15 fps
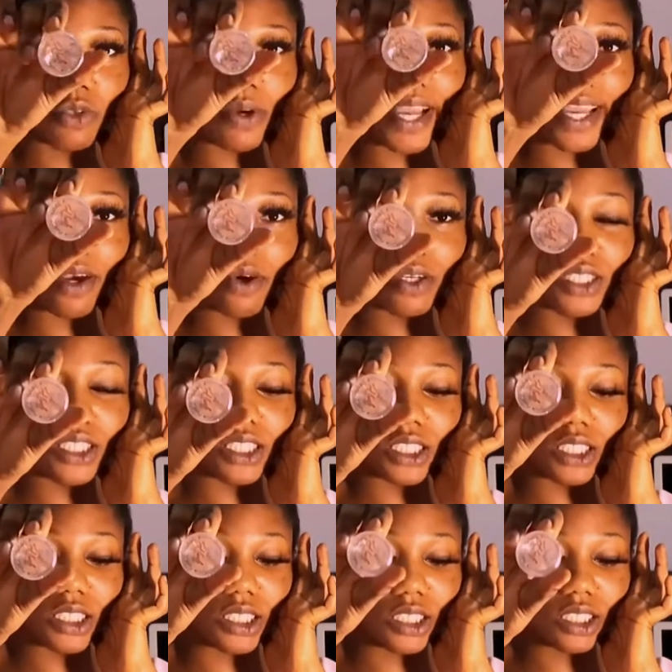So I got
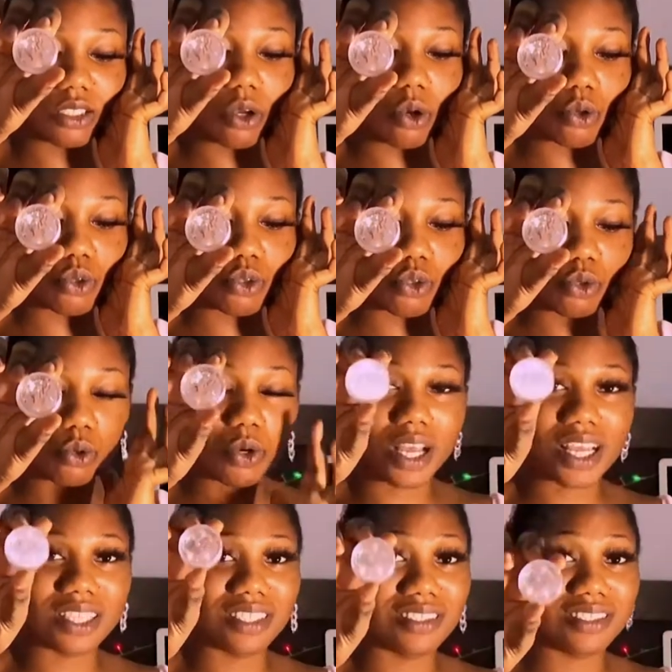this also,
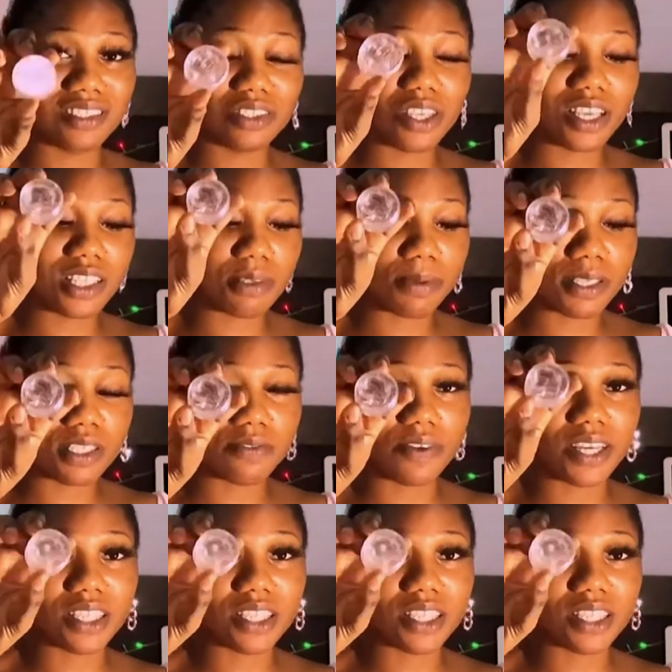and it is not expensive.